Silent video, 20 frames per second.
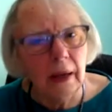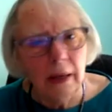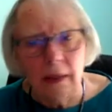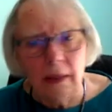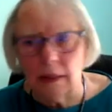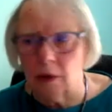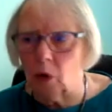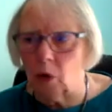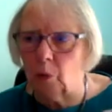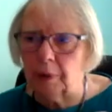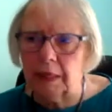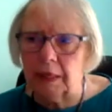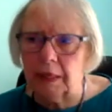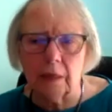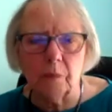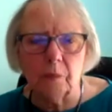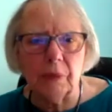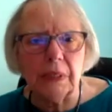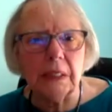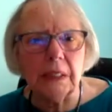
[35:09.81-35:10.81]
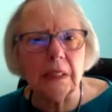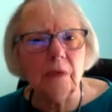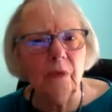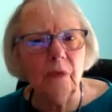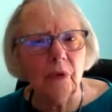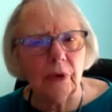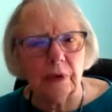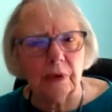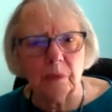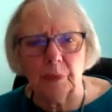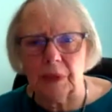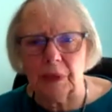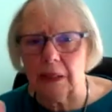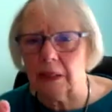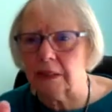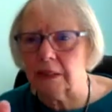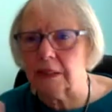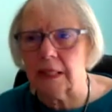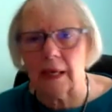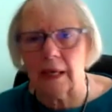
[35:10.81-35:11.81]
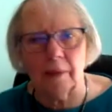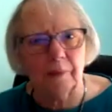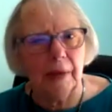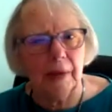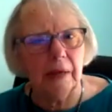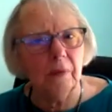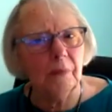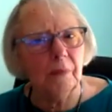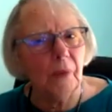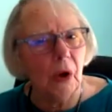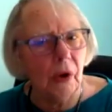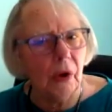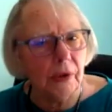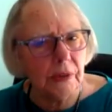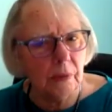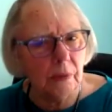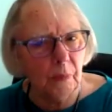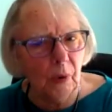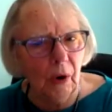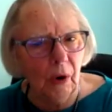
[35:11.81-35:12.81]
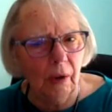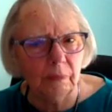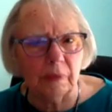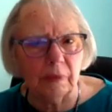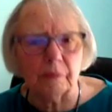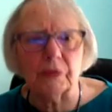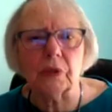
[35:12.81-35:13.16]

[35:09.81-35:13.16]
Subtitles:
Nobody can be different because that might cause a problem.